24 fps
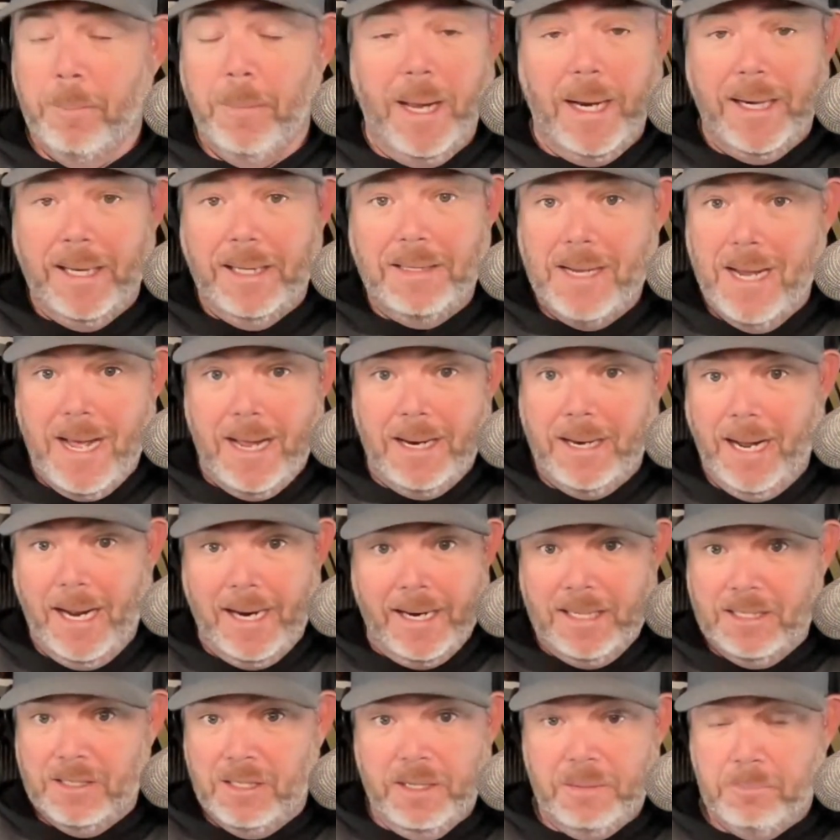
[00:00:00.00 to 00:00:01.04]
And he did. And
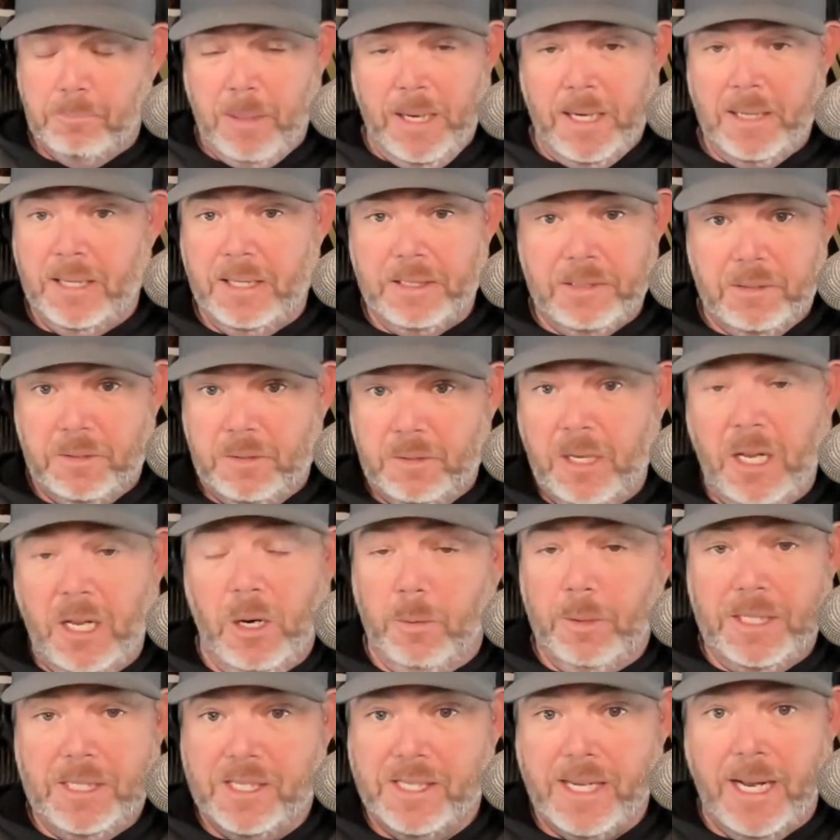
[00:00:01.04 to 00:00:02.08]

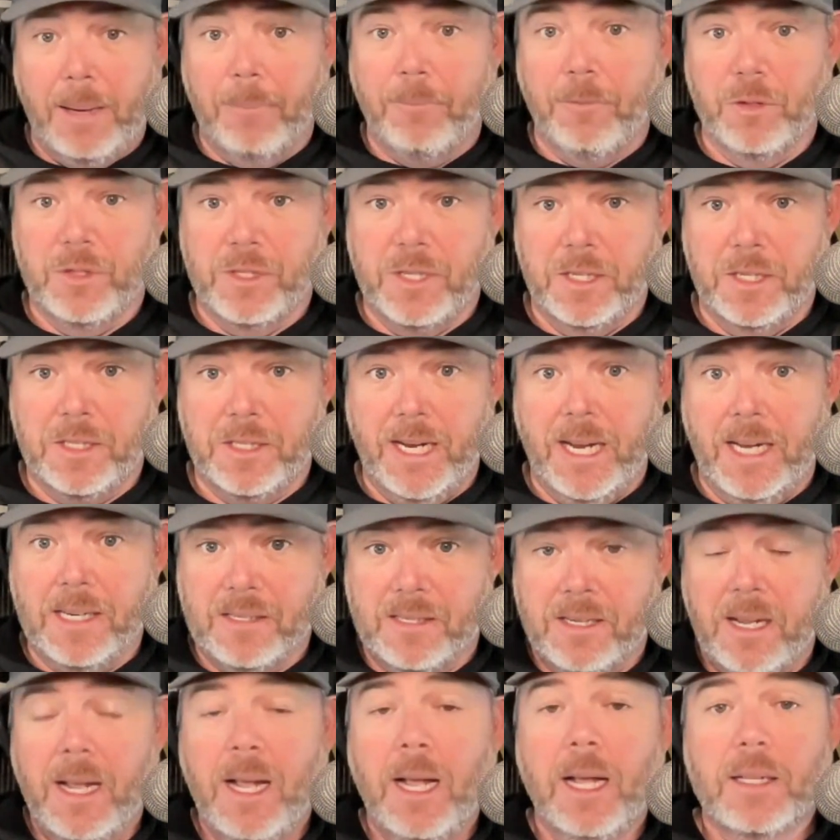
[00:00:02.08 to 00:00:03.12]
he's set up for success
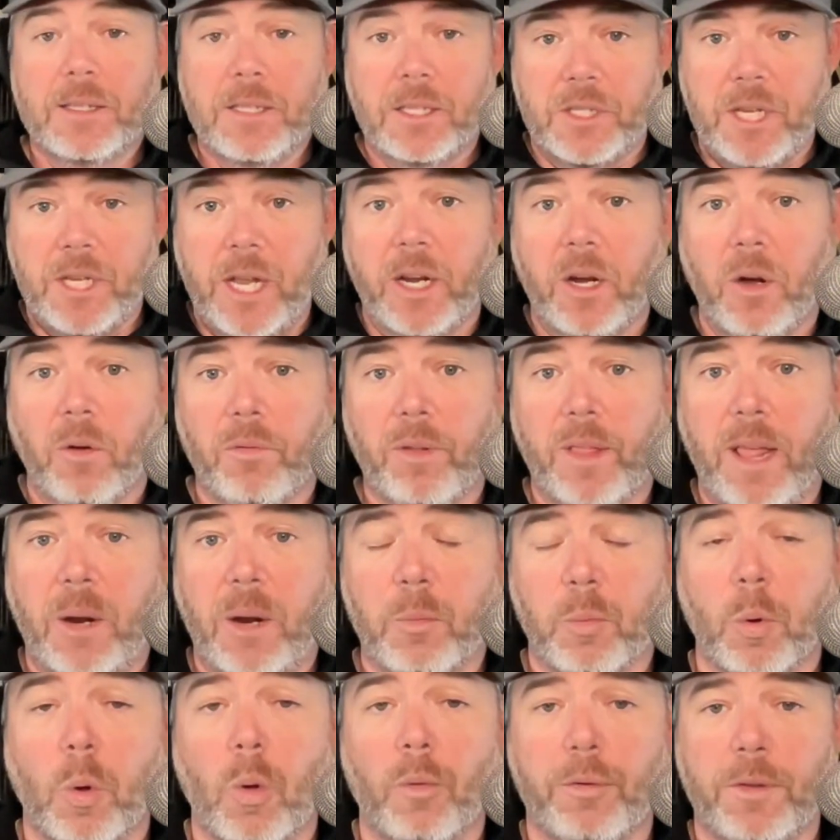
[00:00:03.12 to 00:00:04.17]
to take over that
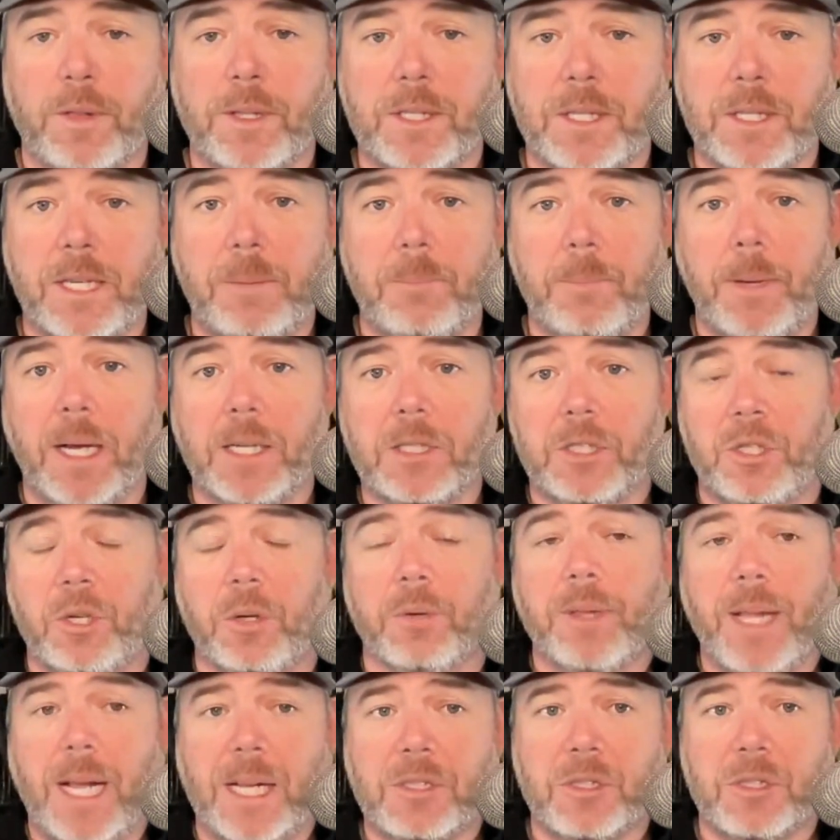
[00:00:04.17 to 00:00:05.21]
role for the team next year.
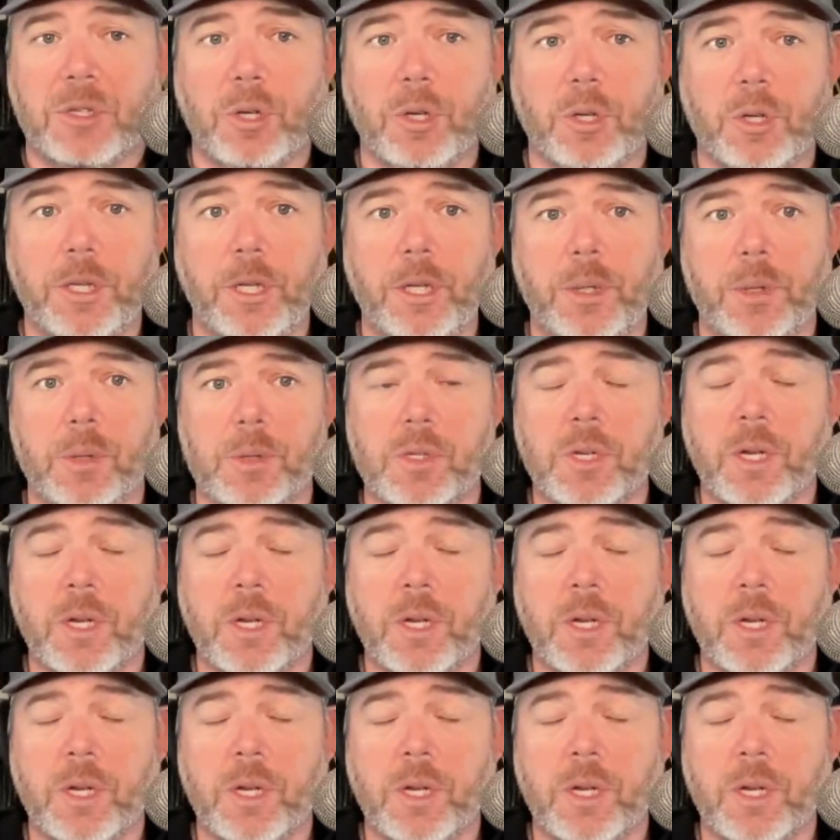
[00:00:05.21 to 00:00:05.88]
That's good news.